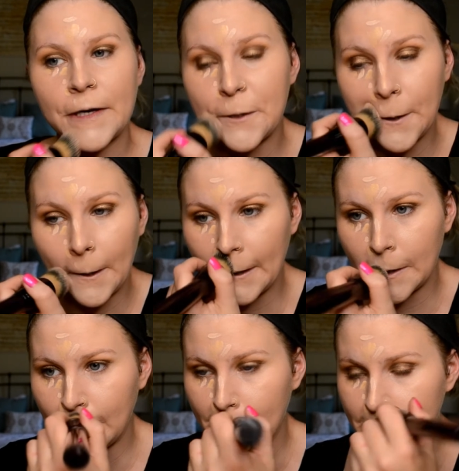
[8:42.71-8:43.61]
and her
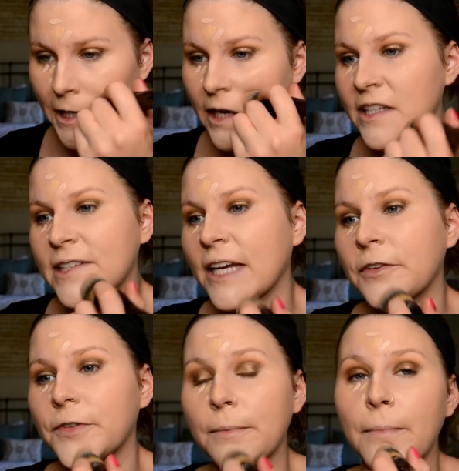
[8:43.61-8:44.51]
husband just got into town
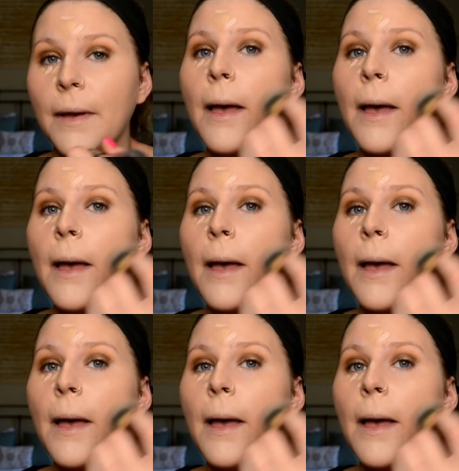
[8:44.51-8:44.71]
from